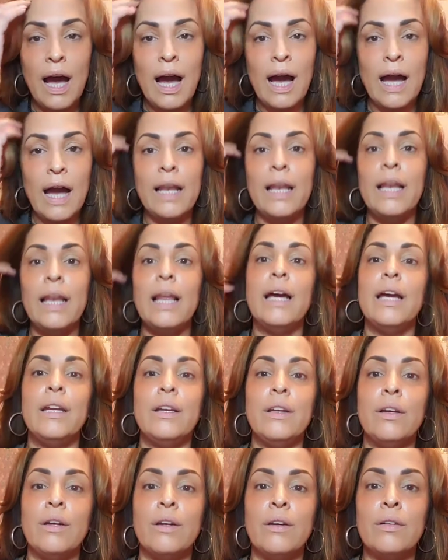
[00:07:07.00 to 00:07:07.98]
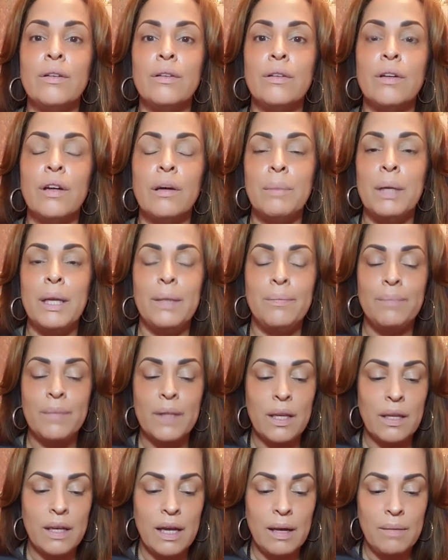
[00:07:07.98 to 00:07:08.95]
eyeliner.
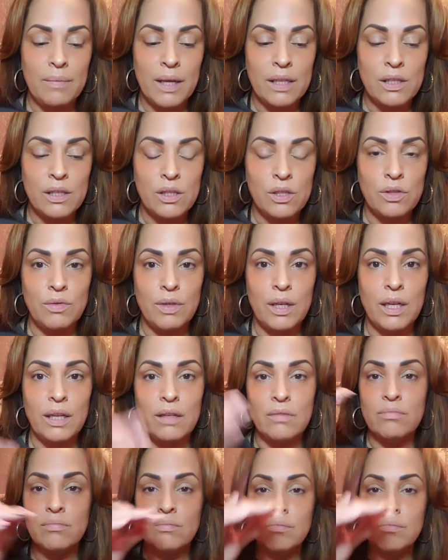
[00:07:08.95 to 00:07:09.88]
I'm not doing